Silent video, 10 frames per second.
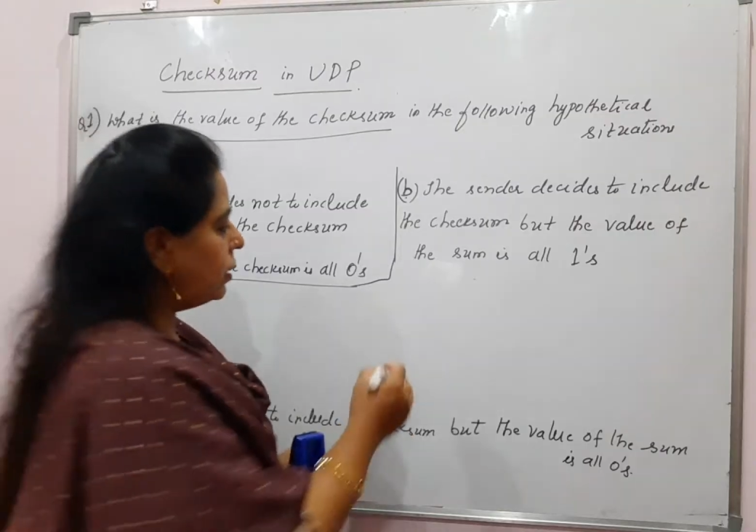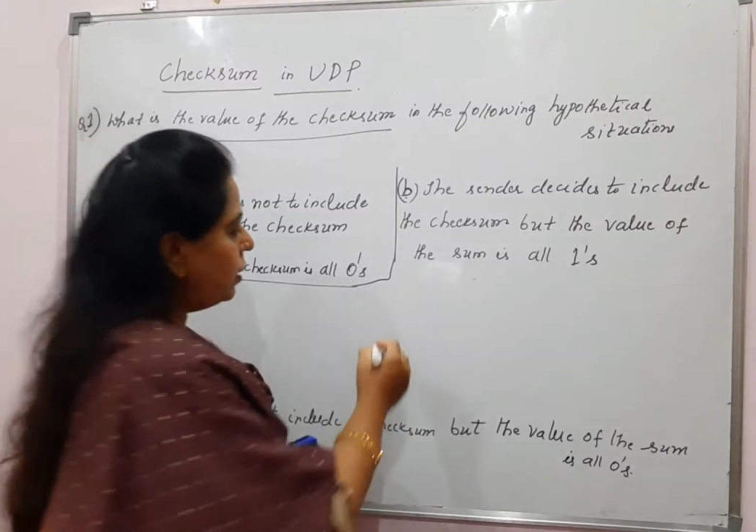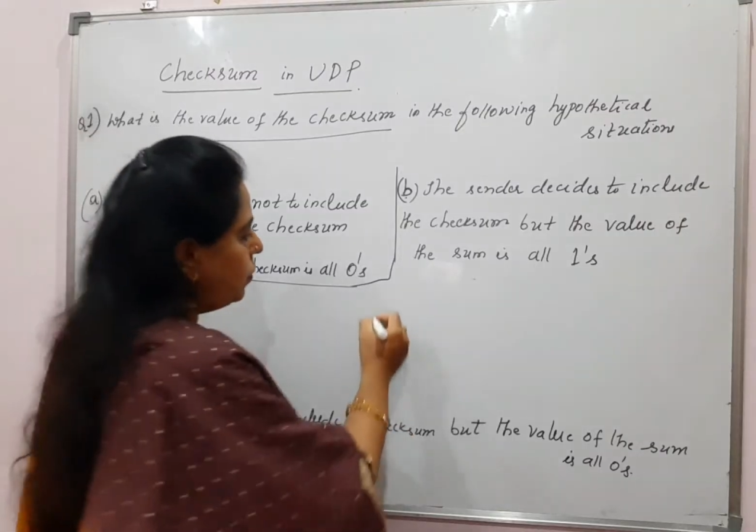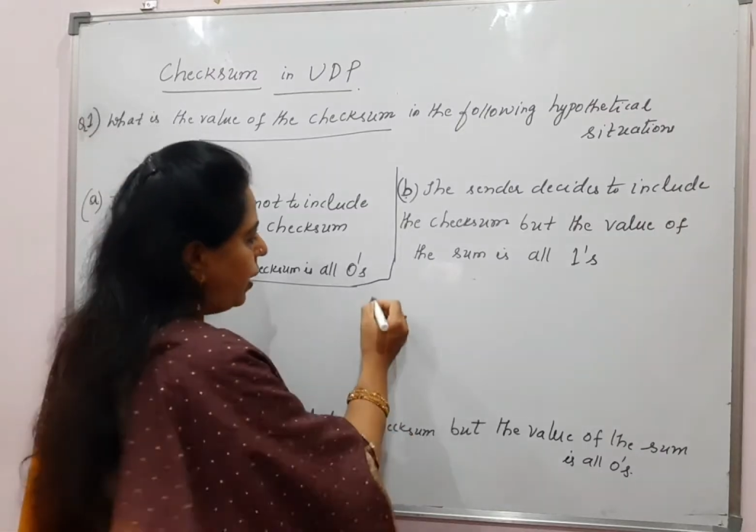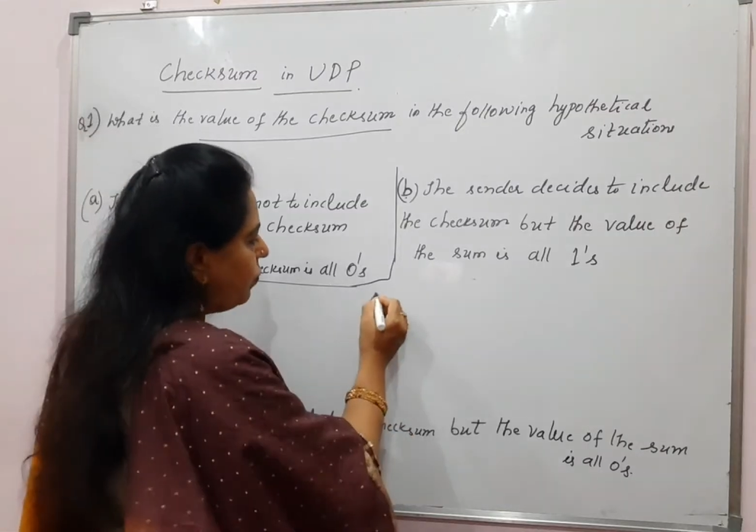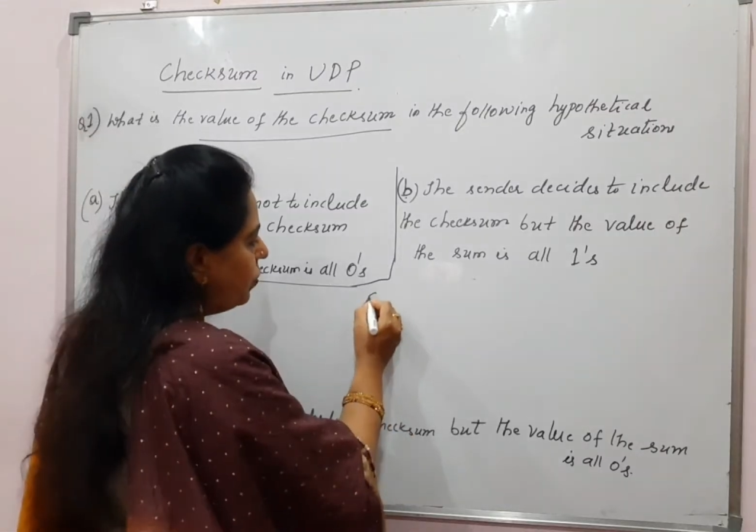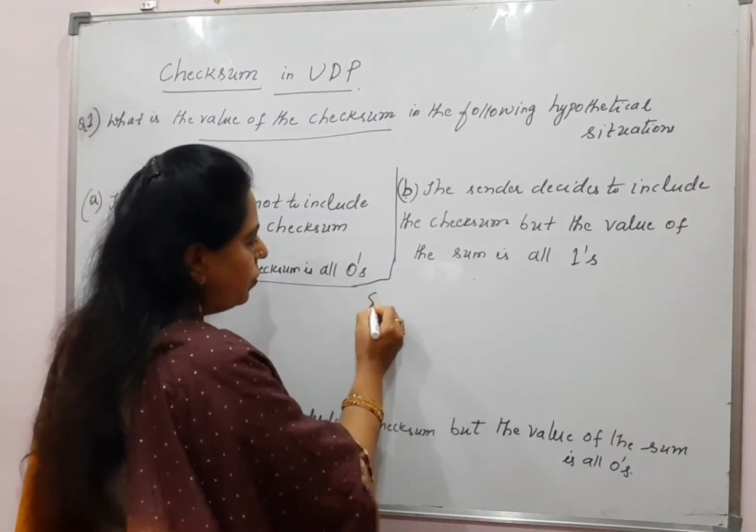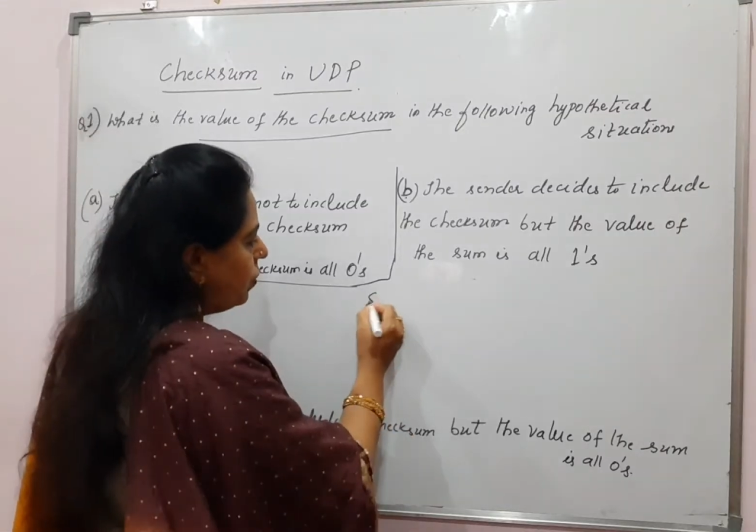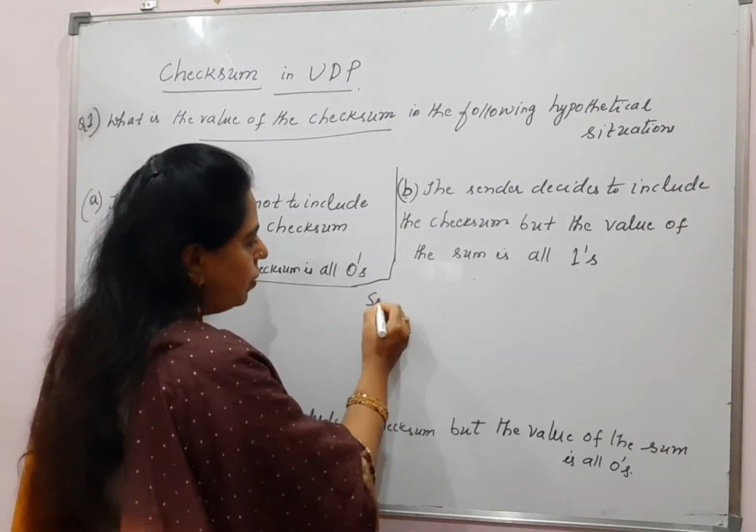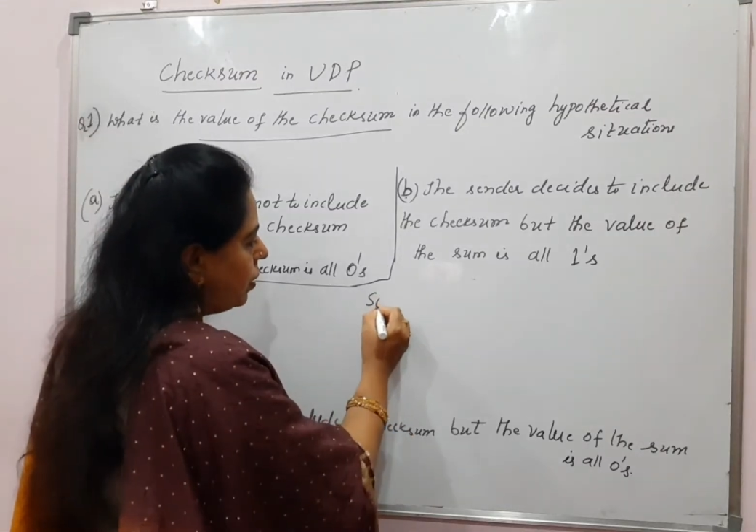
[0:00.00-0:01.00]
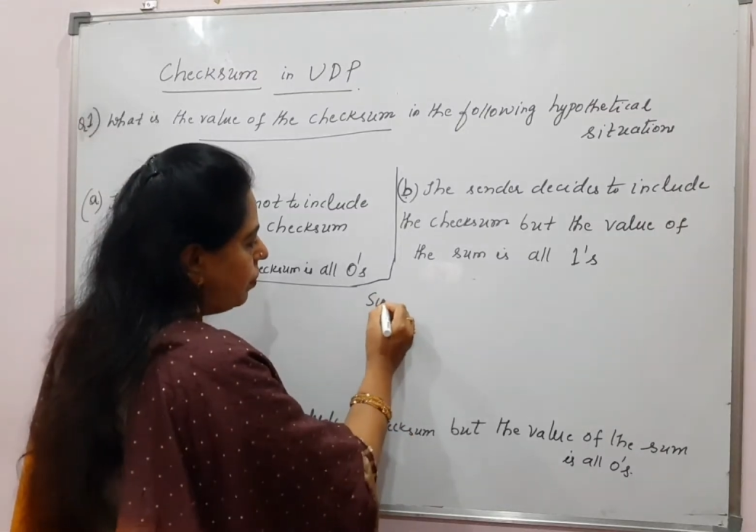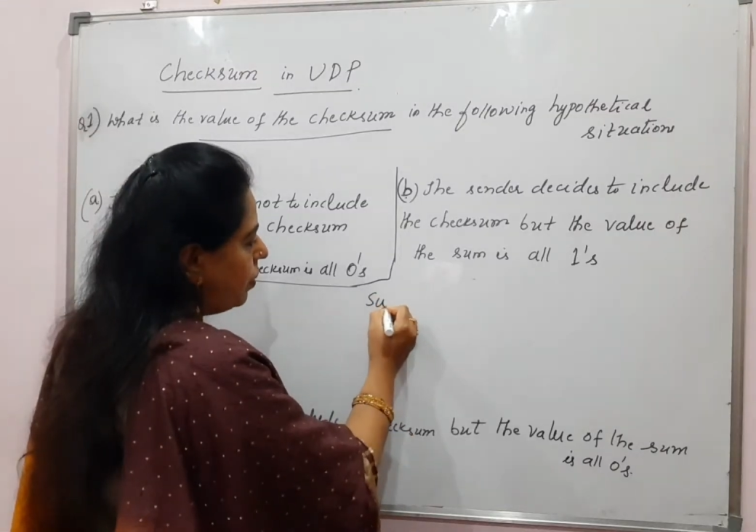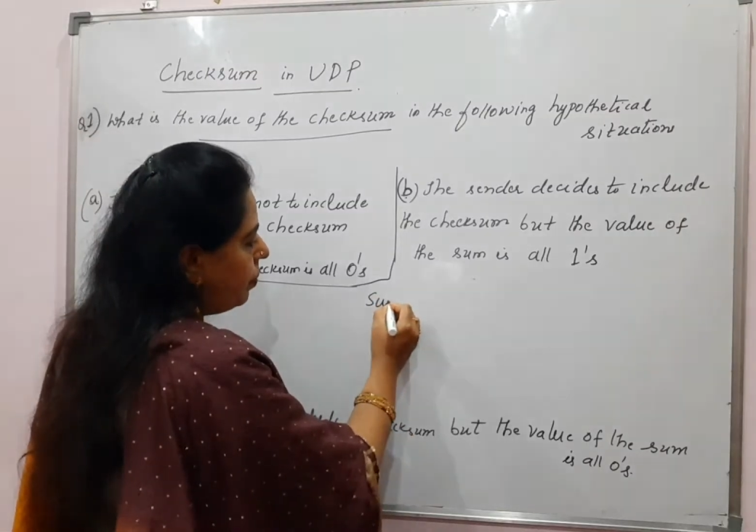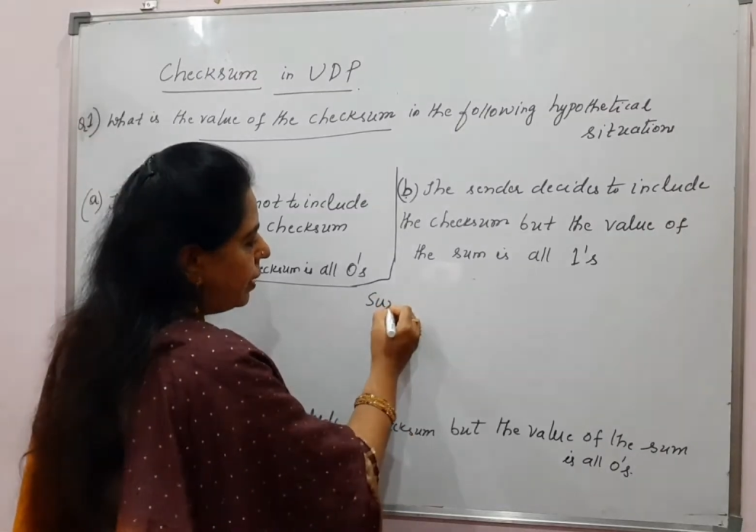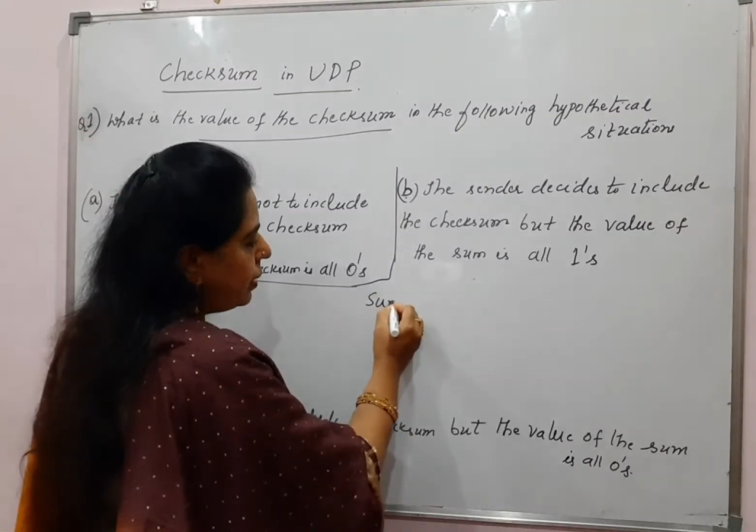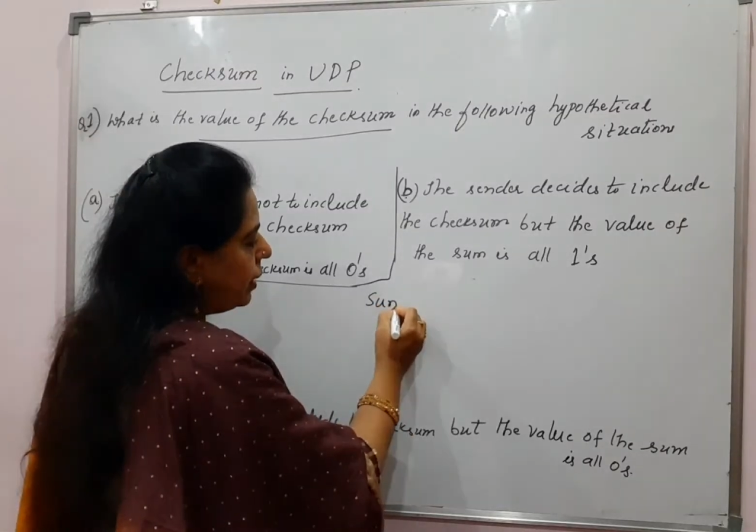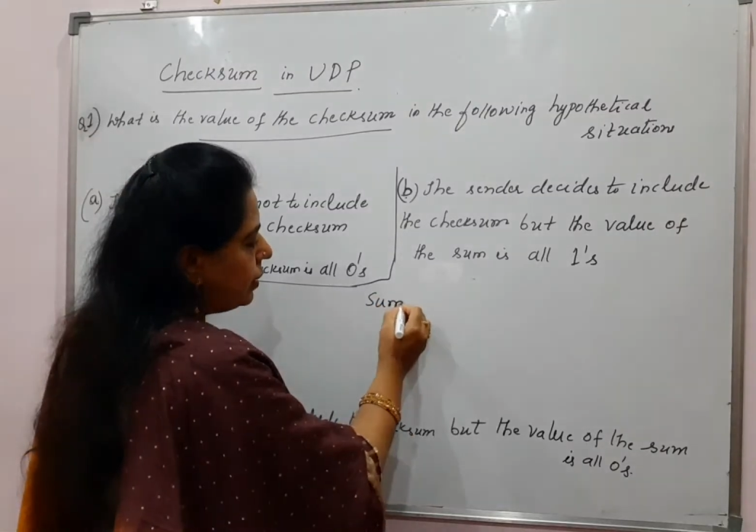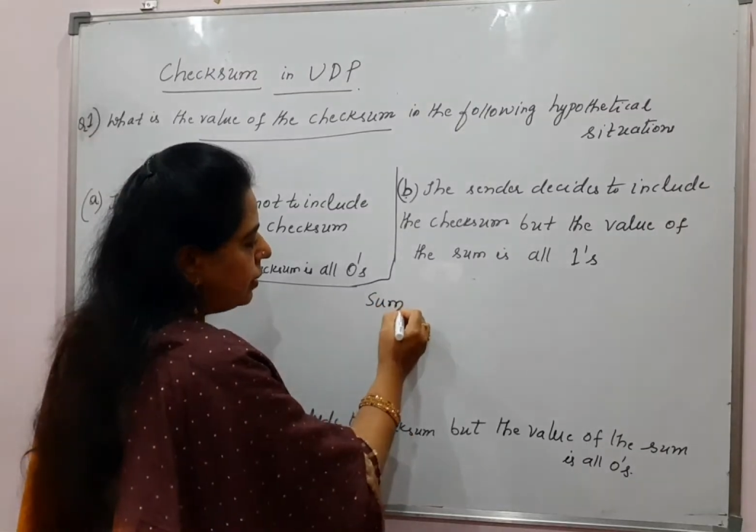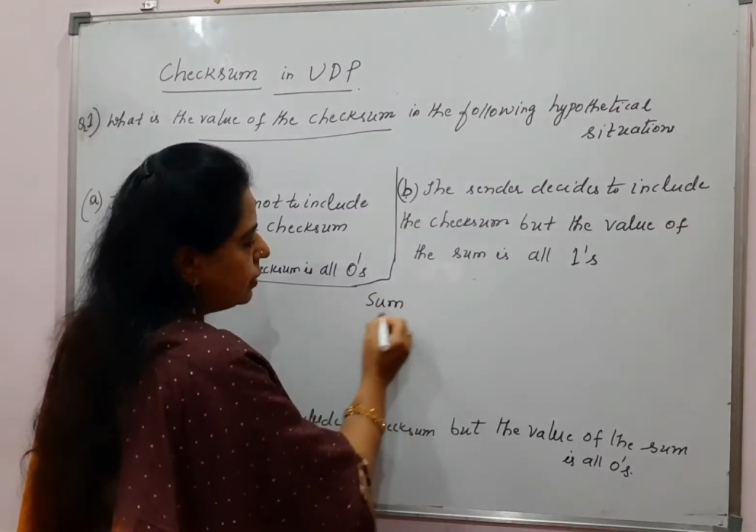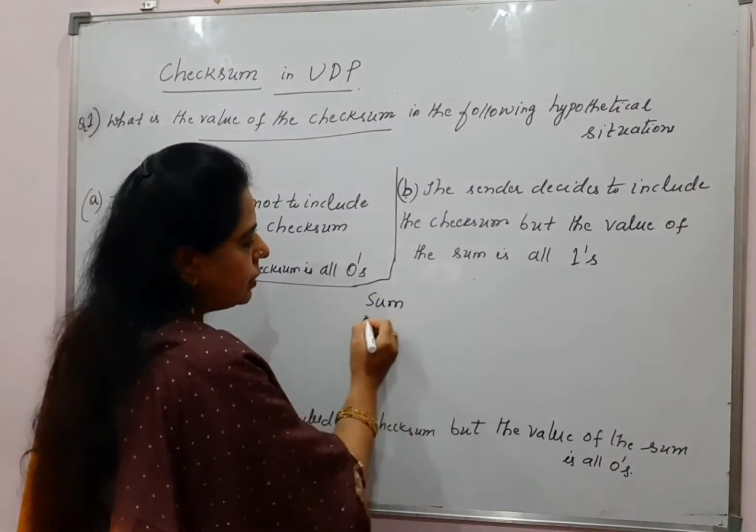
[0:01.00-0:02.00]
you have to remember
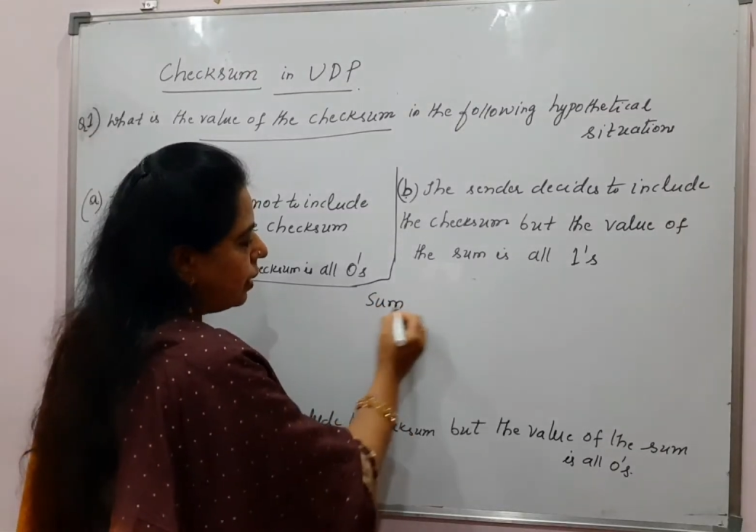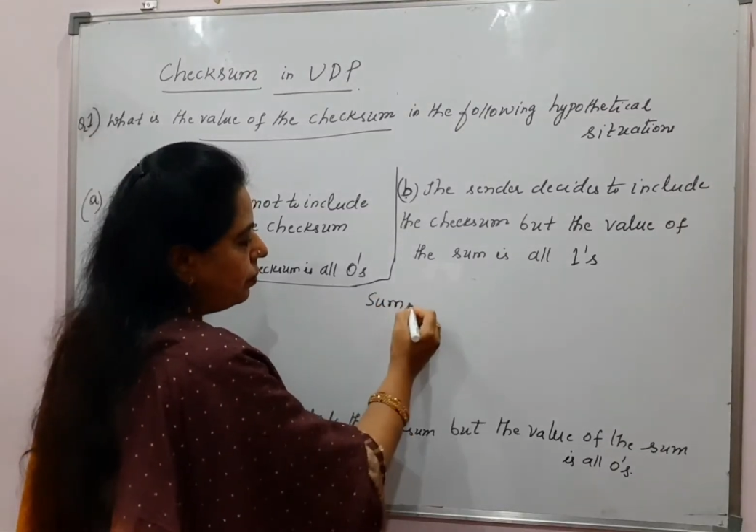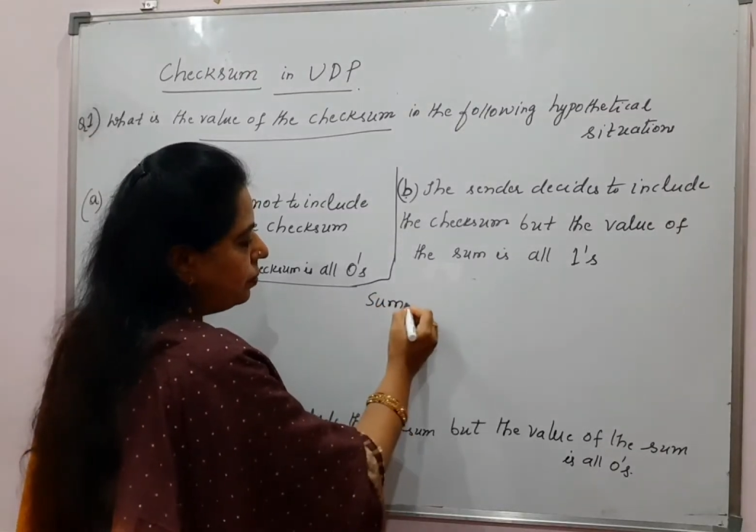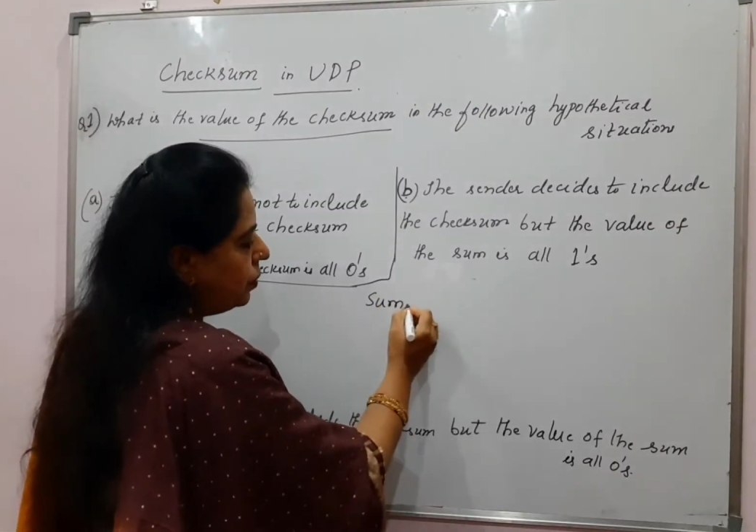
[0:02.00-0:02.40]
that sum,